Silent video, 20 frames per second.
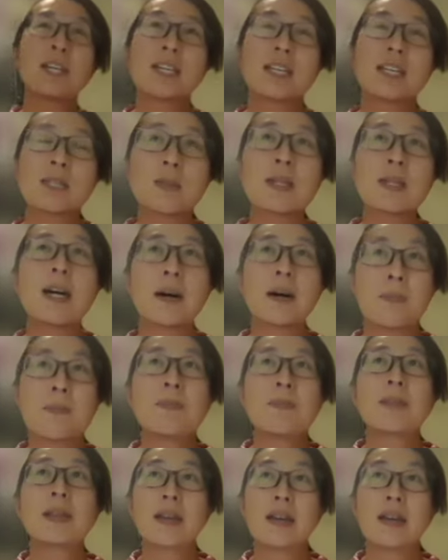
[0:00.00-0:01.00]
guess. Yeah.
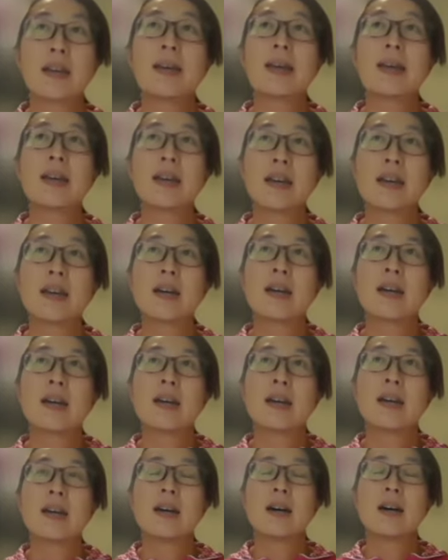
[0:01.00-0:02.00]

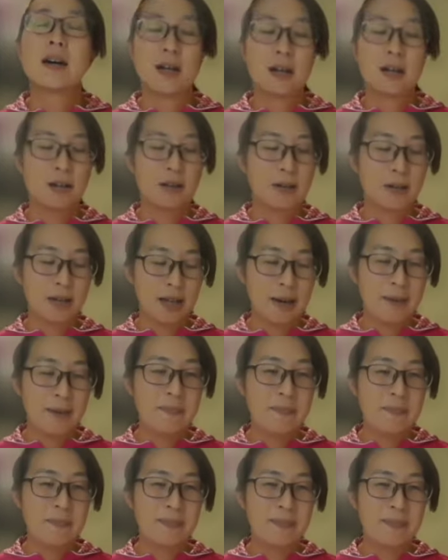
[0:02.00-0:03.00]
Ah, oh, okay.
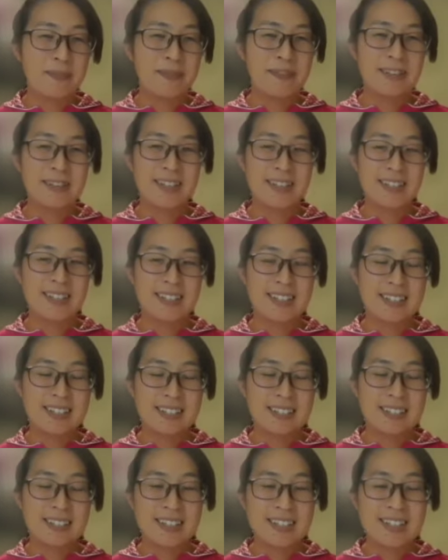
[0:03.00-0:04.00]

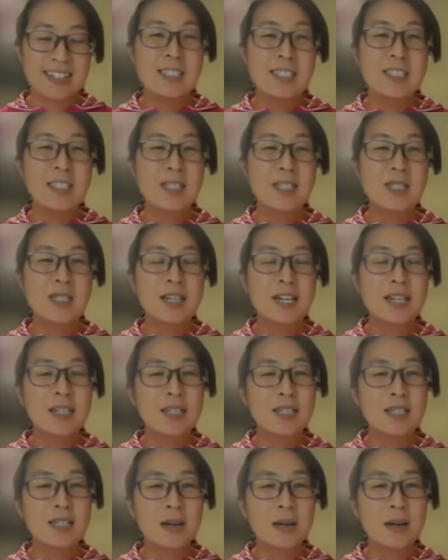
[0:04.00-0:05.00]
That's yeah. that's that's
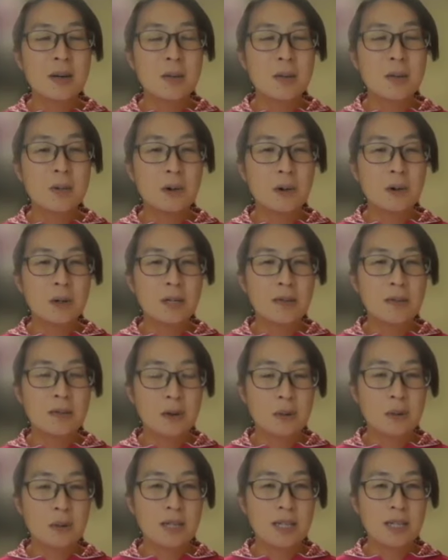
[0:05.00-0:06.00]
the worried
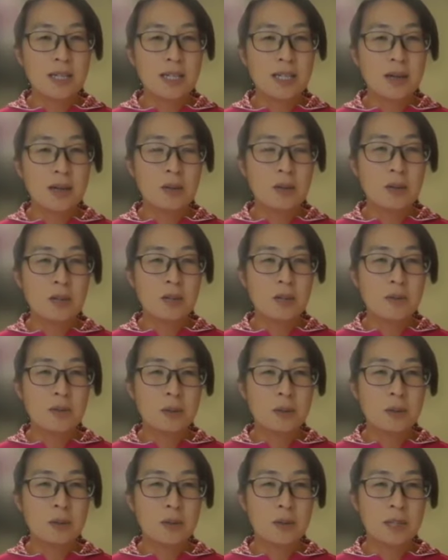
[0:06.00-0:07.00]
for me. That's a concern for
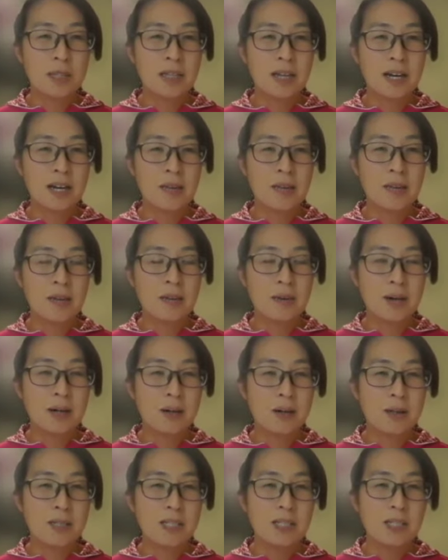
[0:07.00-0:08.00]
me all the time. There was
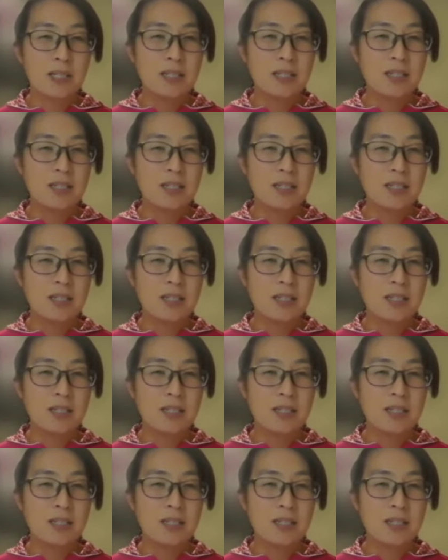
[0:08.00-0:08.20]
something.